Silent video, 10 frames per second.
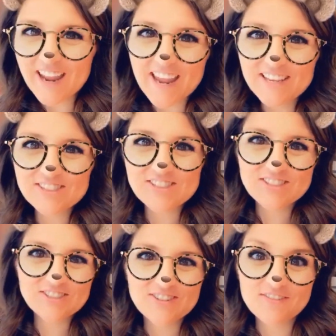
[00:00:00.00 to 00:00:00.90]
and
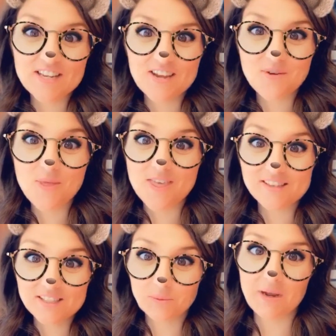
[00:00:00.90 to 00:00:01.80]
do a video
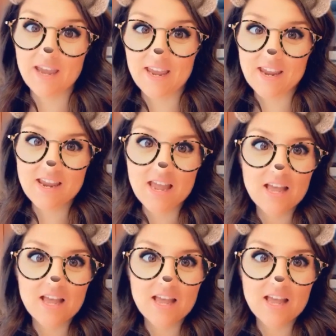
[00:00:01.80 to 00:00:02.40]
this way,